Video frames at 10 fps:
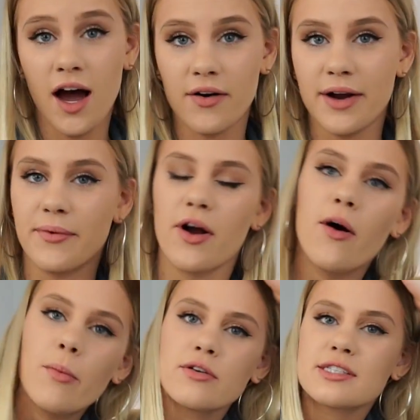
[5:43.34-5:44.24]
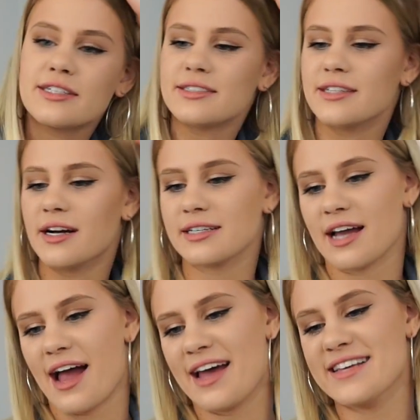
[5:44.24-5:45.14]
Alright, we're almost done,
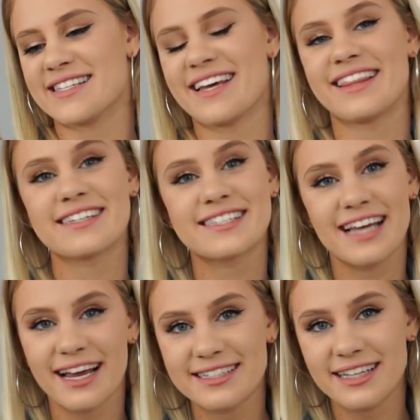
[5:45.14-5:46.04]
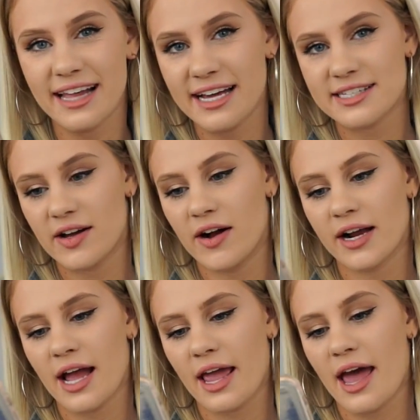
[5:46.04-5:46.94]
guys. The second to last
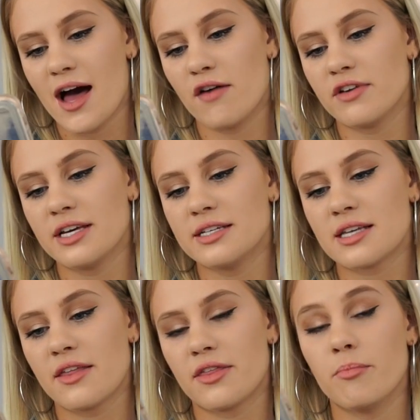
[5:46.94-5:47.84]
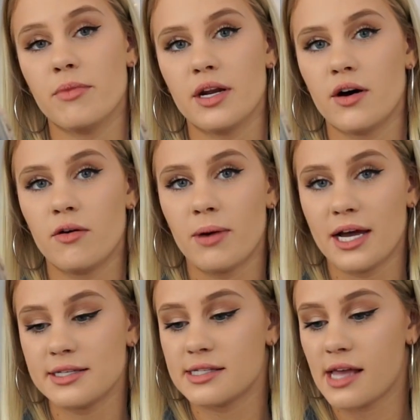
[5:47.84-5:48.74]
song I have is The Middle
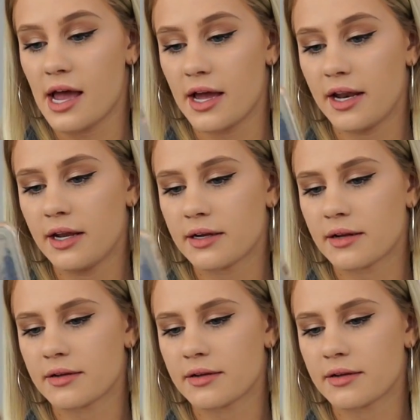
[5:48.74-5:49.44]
by Zedd.